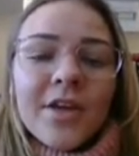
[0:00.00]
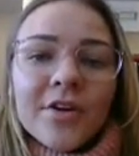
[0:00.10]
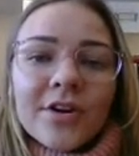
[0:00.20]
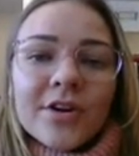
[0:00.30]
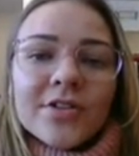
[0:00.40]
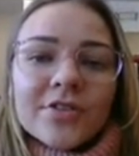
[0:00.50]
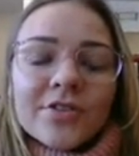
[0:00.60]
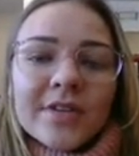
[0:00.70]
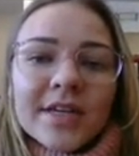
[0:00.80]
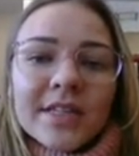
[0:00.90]
You can also
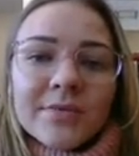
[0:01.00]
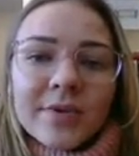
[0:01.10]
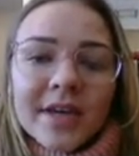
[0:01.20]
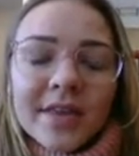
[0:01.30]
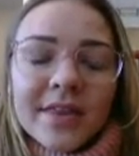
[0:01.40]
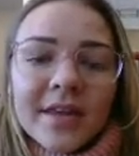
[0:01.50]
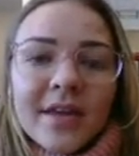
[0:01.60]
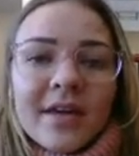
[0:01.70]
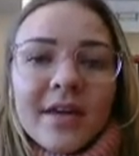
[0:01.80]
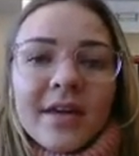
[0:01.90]
do this with
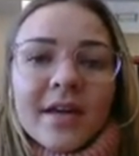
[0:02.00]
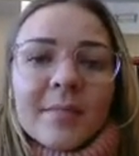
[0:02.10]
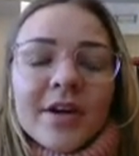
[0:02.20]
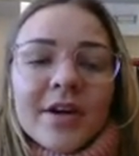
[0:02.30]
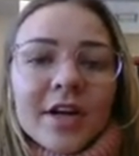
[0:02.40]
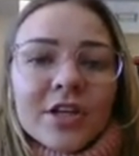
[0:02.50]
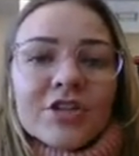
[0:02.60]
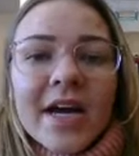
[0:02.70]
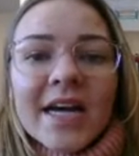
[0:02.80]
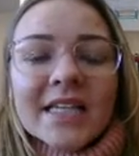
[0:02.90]
compare and
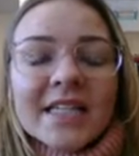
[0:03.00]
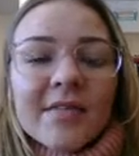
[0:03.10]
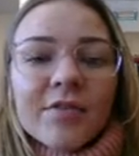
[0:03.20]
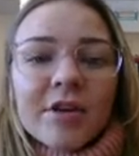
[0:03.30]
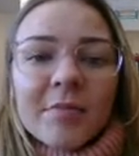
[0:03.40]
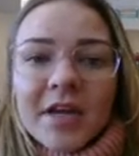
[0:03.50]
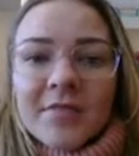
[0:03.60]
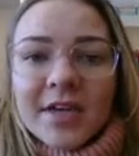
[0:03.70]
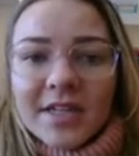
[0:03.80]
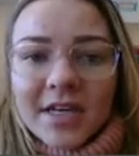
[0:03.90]
contrast if you want to make
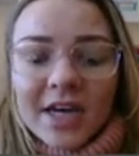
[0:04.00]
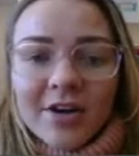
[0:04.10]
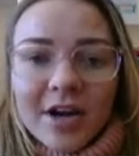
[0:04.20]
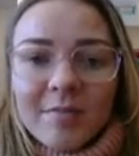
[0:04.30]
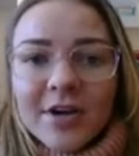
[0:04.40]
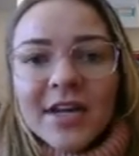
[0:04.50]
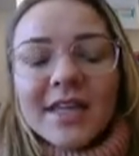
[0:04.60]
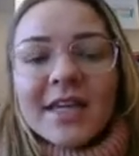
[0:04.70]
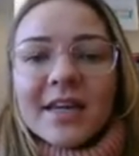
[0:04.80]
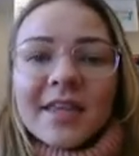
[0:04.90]
a Venn diagram or
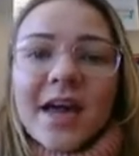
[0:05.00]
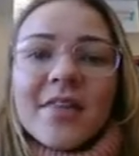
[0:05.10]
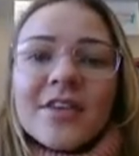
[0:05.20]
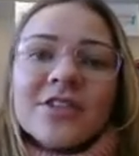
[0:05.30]
anything like that.